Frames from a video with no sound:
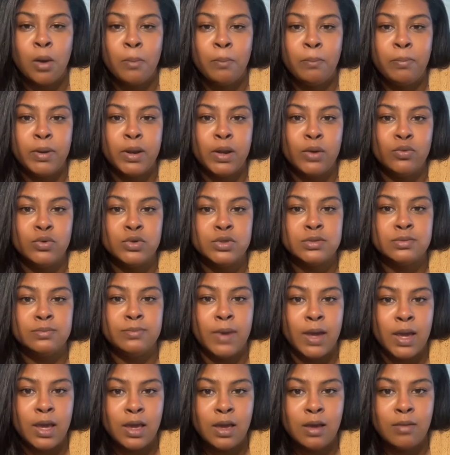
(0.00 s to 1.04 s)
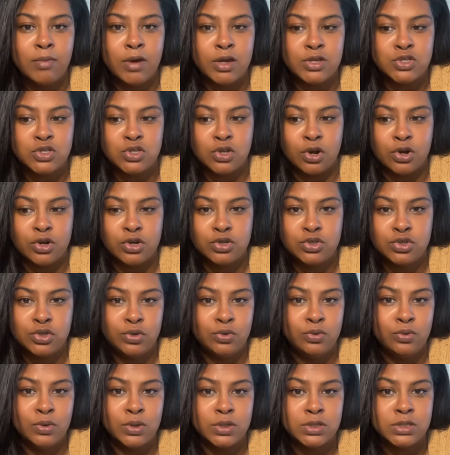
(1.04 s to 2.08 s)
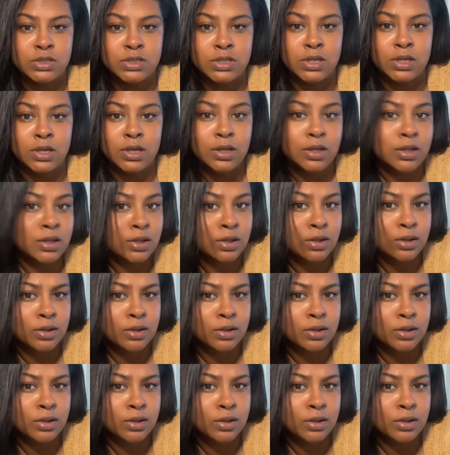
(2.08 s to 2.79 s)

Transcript: but it was making my starter too acidic.